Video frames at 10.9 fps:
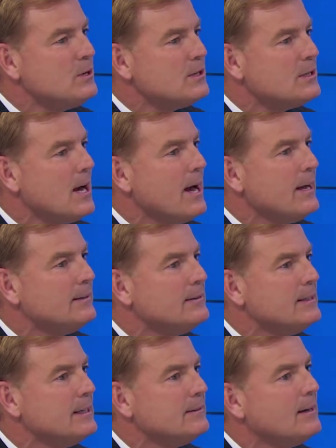you decide
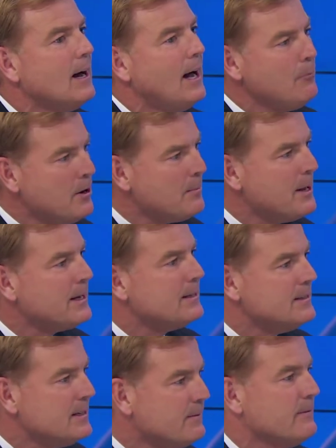that I want to make a
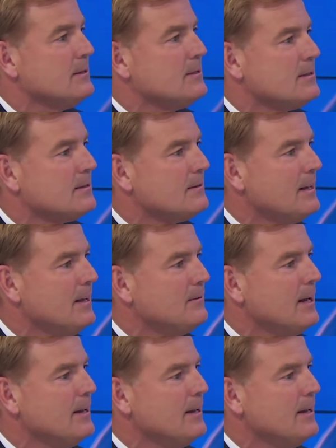difference? And,